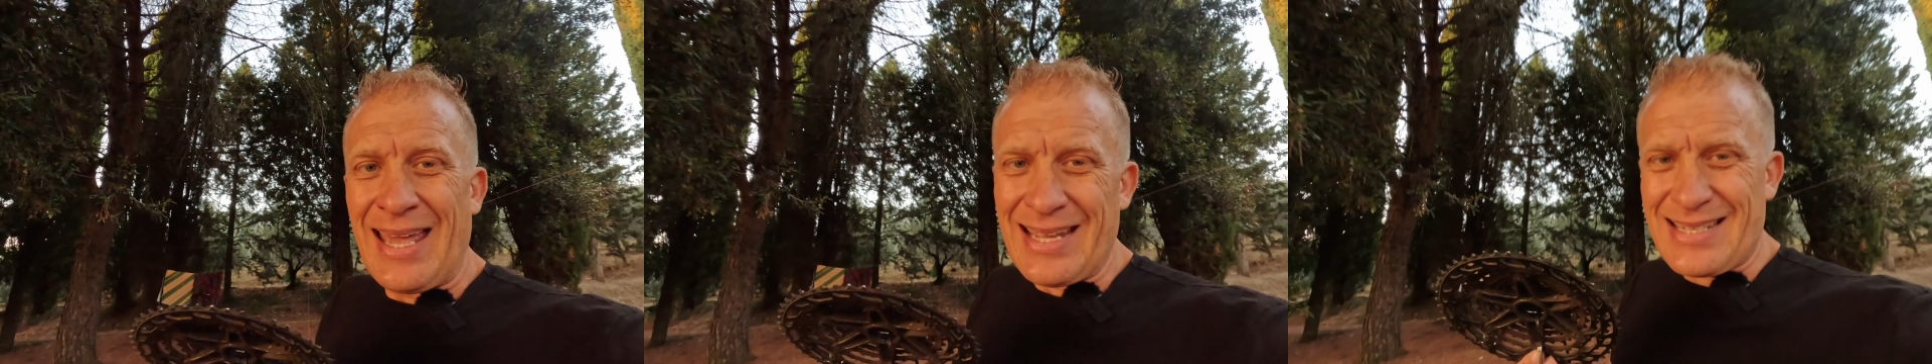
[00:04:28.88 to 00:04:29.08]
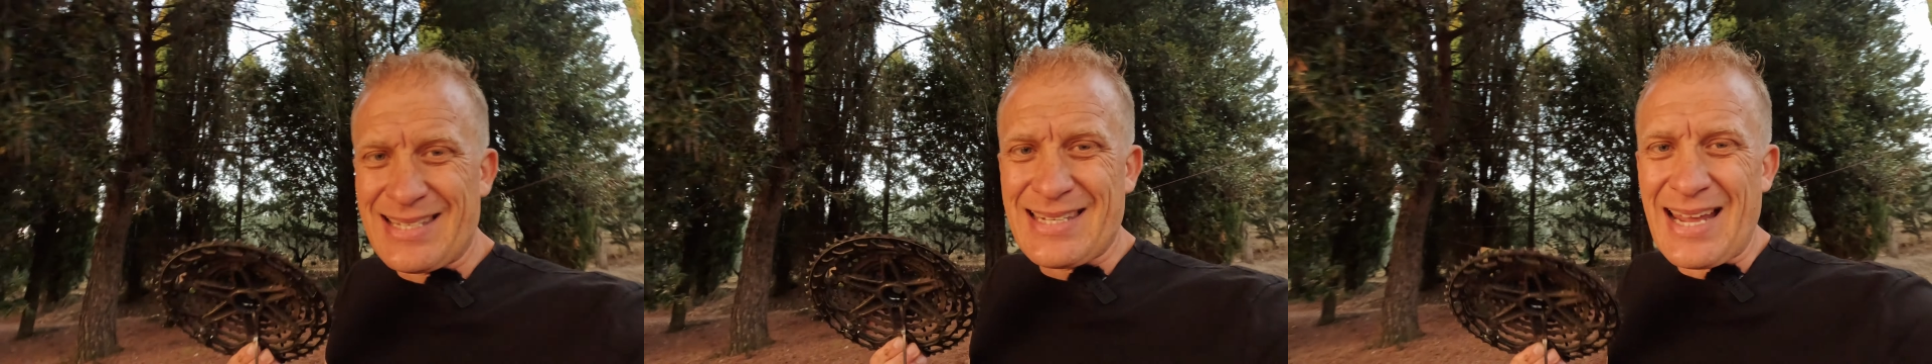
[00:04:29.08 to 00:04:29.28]

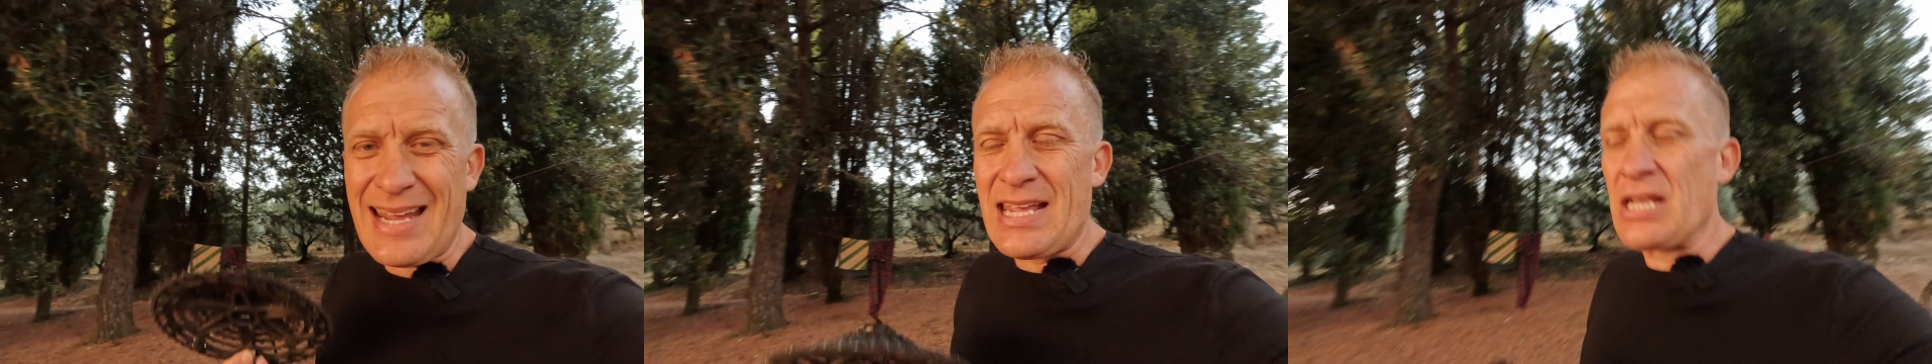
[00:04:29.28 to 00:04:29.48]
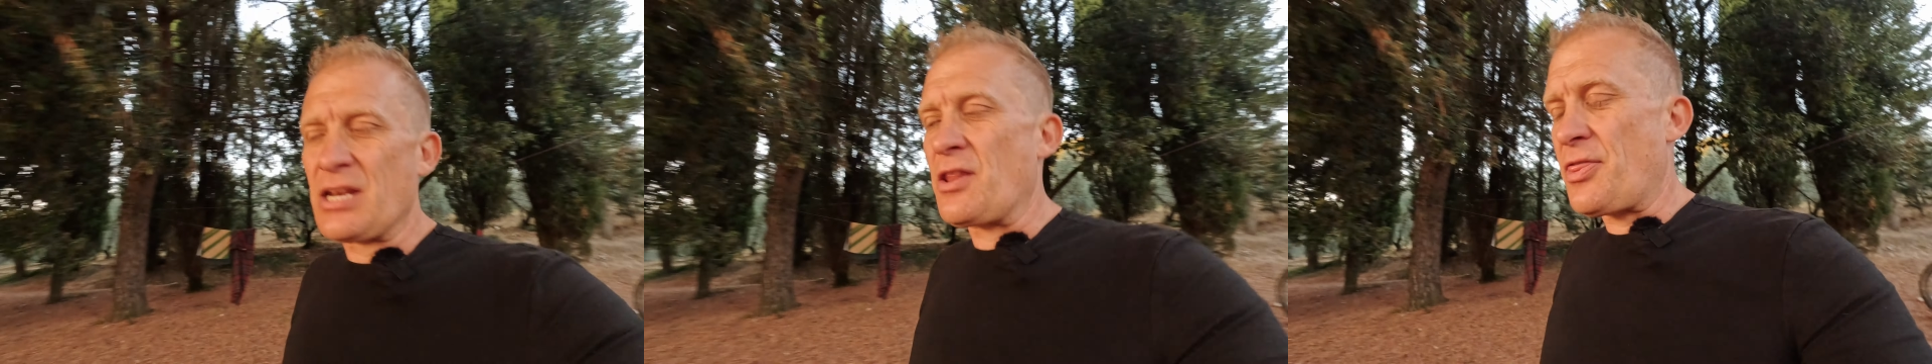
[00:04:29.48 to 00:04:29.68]
It's
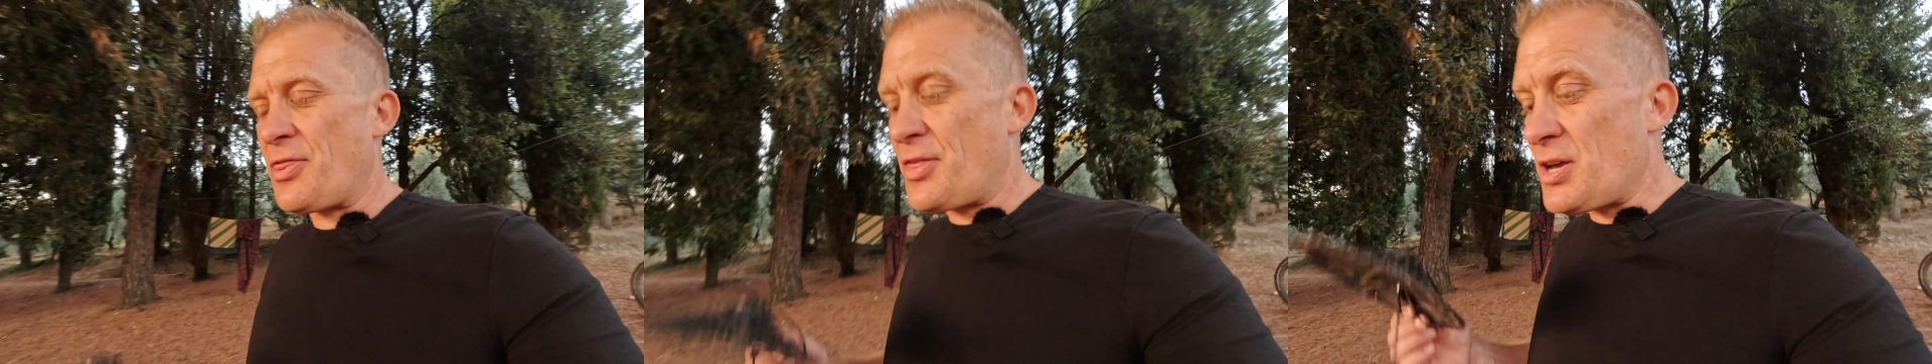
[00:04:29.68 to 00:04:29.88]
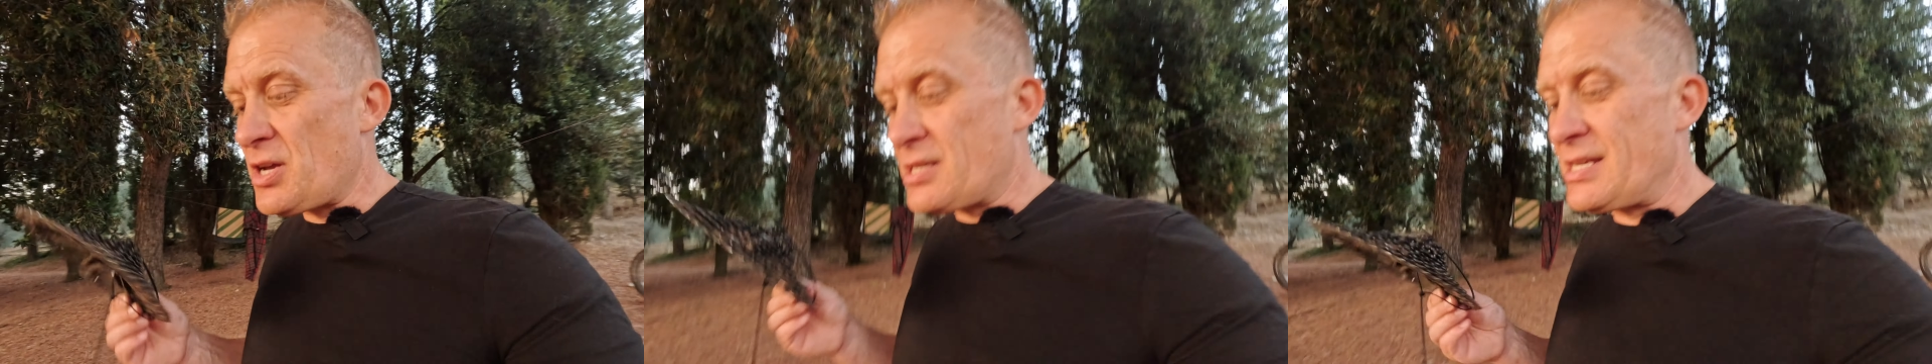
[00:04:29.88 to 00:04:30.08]
taken
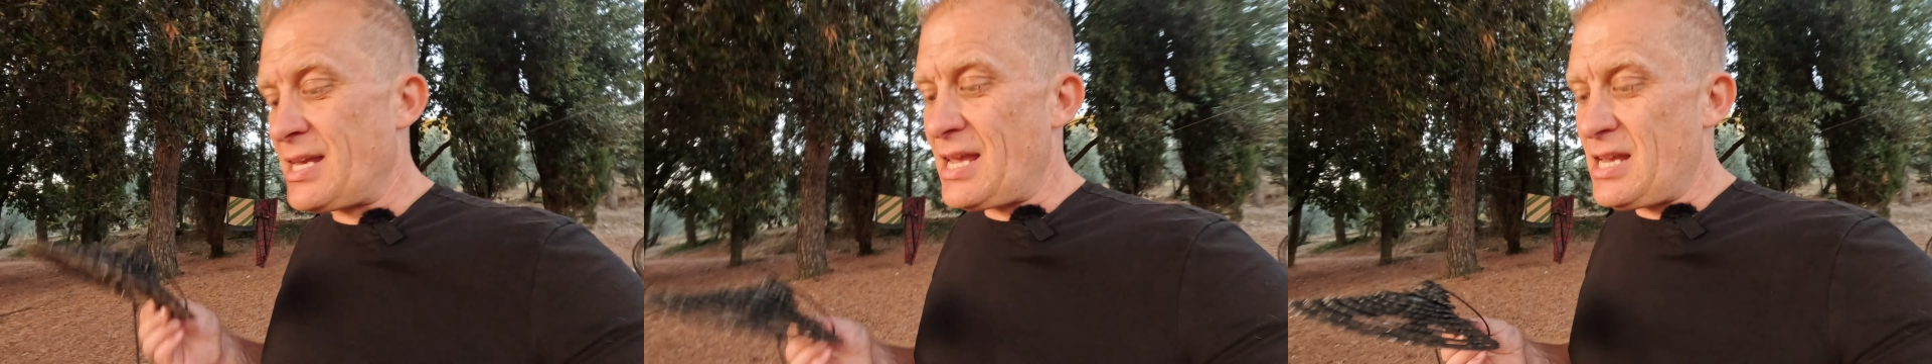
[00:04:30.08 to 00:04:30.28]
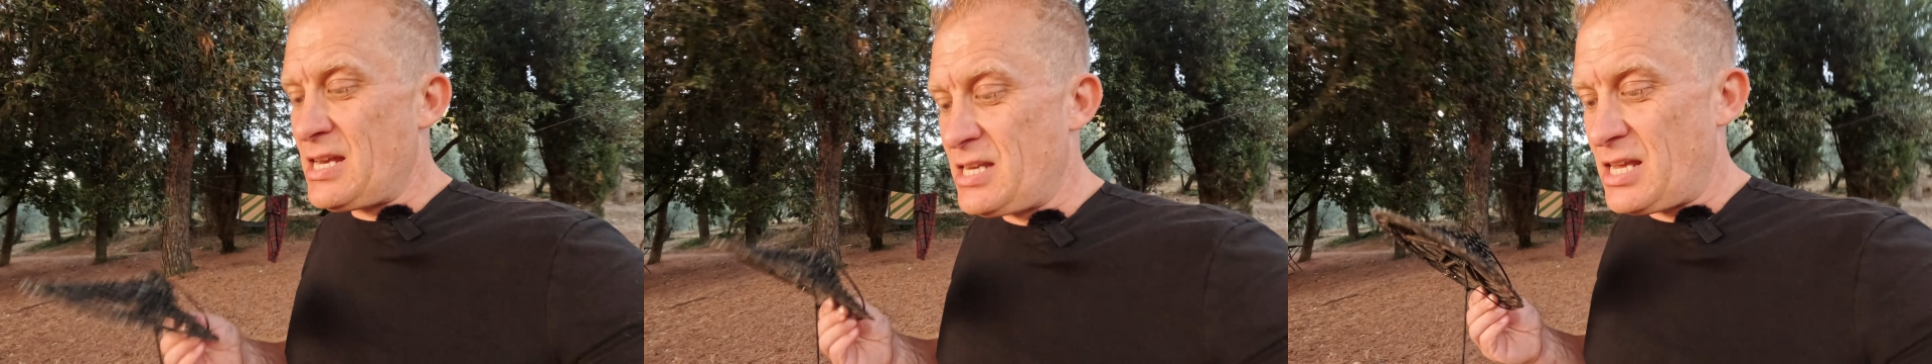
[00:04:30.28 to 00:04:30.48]

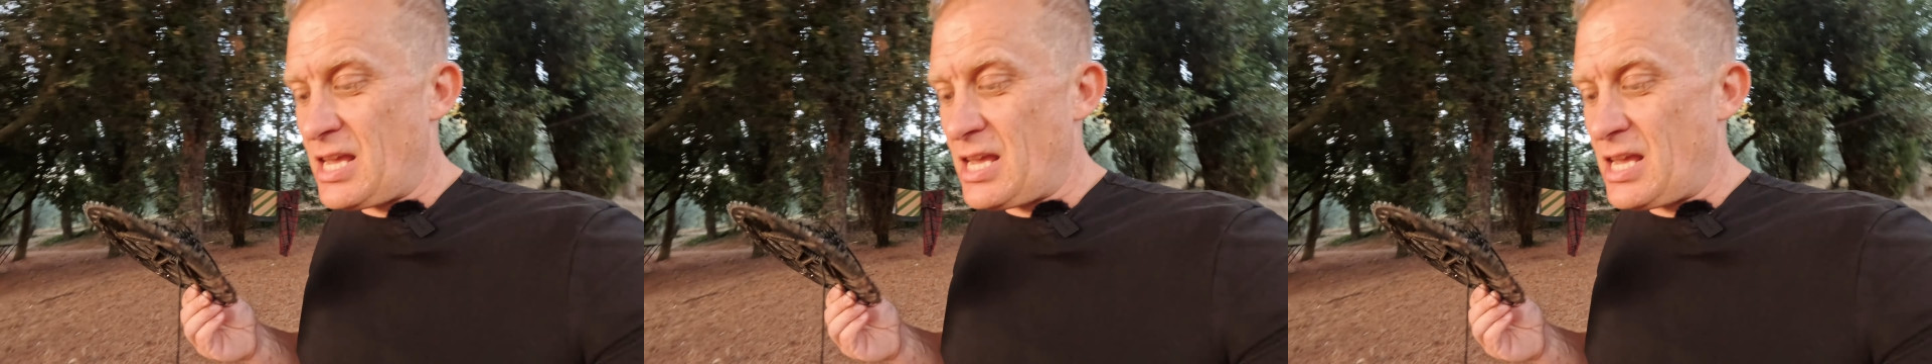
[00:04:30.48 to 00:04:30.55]
13